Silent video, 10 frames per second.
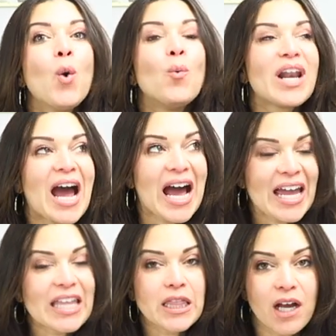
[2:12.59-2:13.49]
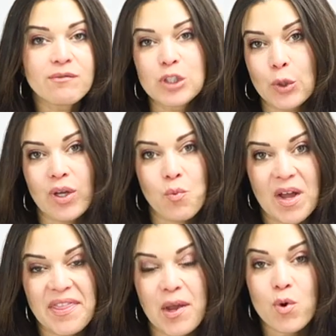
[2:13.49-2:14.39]
what I loved doing
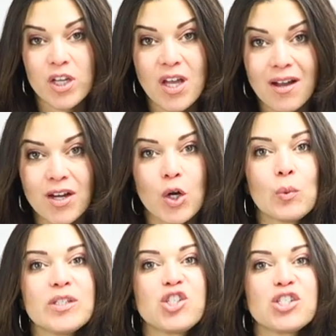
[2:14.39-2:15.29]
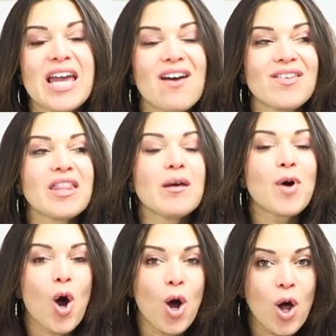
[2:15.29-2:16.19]
when they were younger was just having them
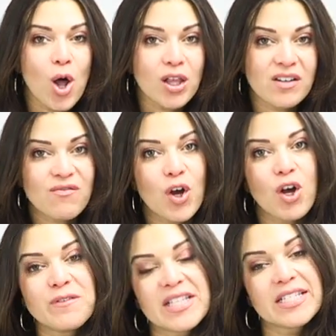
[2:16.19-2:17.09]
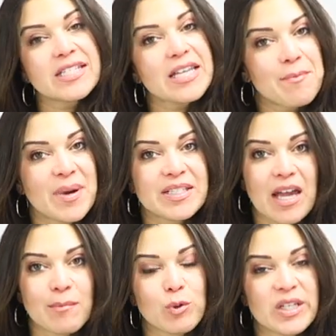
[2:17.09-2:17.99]
all involved in the same
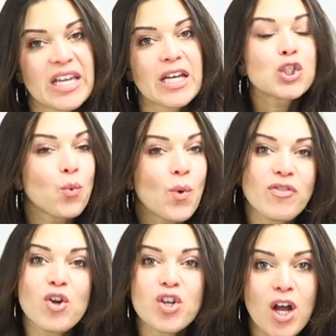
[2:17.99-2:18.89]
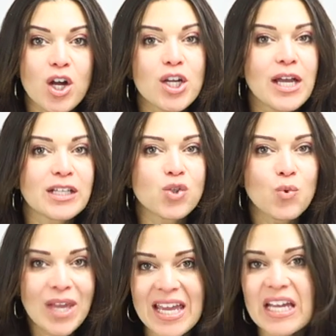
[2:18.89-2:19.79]
bedtime routine. So when they're younger, yes, you
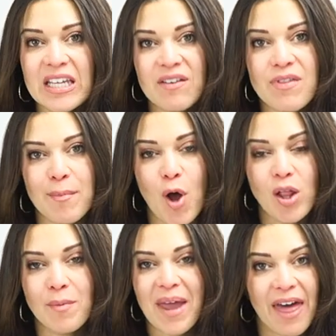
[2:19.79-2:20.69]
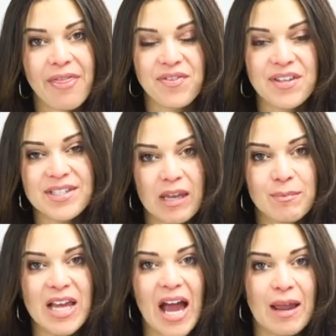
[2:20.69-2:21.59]
can give them all a bath at the
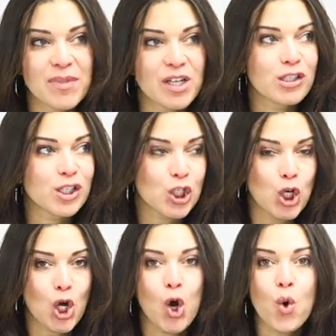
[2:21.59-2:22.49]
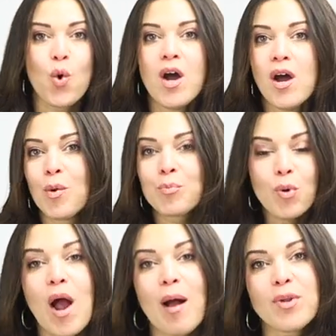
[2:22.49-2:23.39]
same time. There is no
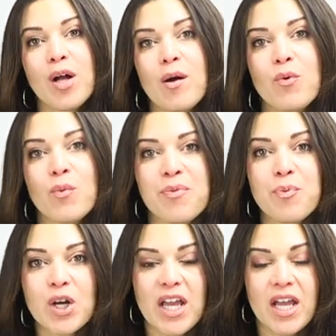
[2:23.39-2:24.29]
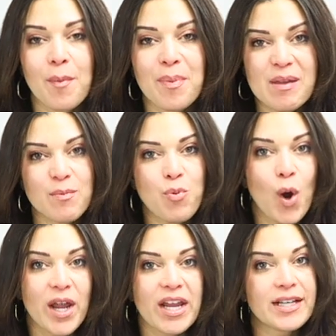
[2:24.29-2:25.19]
problem with putting a baby
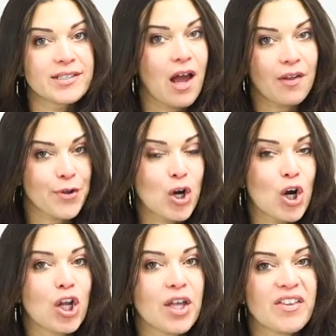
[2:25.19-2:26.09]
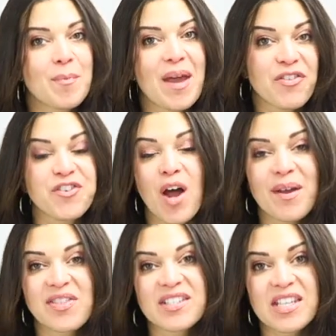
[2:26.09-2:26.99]
boy and a toddler girl in the bathtub
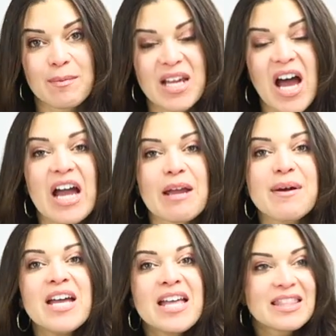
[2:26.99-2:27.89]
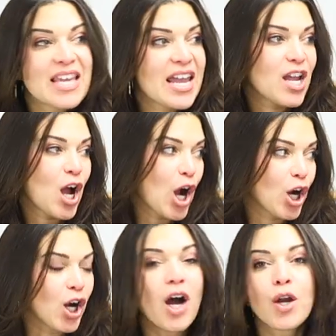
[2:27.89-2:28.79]
at the same time. They
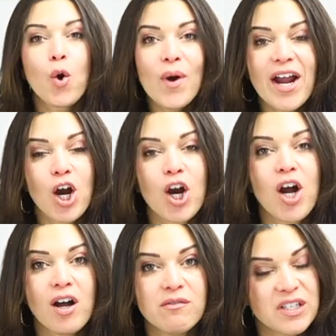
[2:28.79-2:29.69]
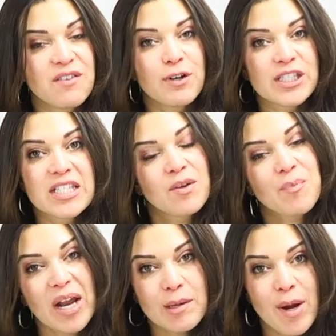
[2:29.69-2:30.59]
are unaware of differences of
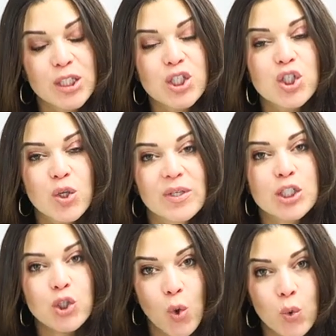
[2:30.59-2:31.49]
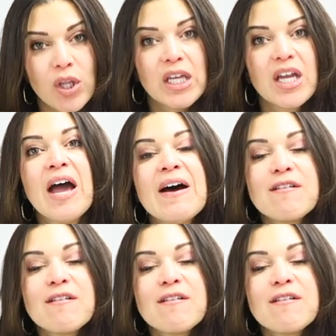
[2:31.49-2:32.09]
body parts, so it's totally